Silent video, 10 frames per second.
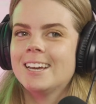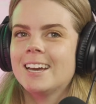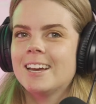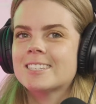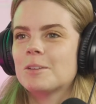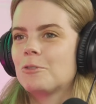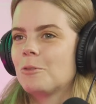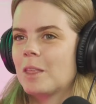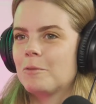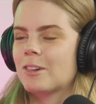except for
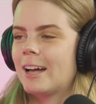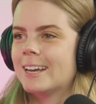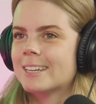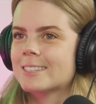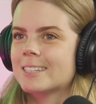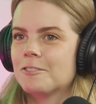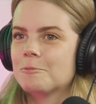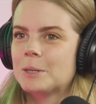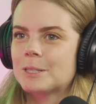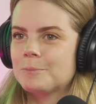when I'm flying and stuff.
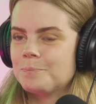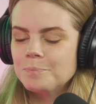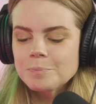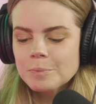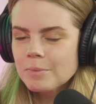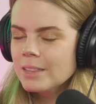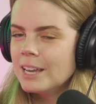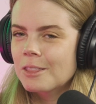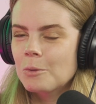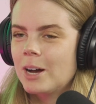But
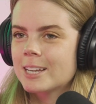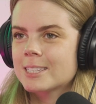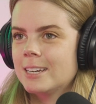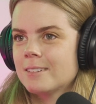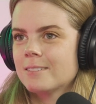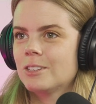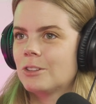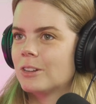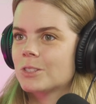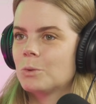otherwise,
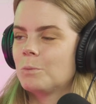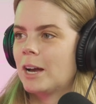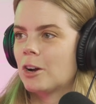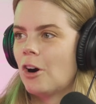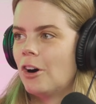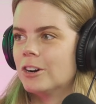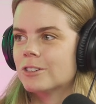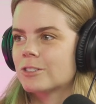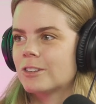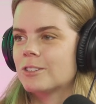it's all by
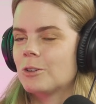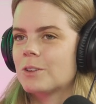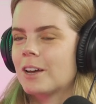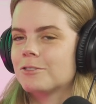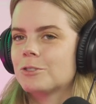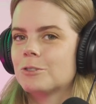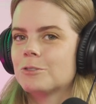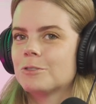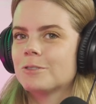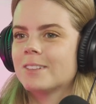car, so I don't have
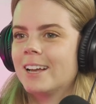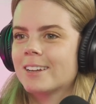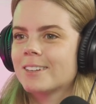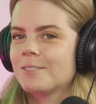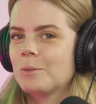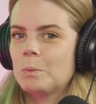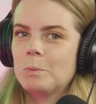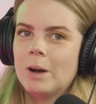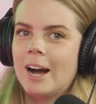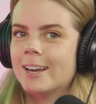to like
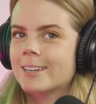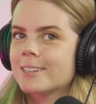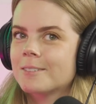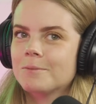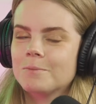hike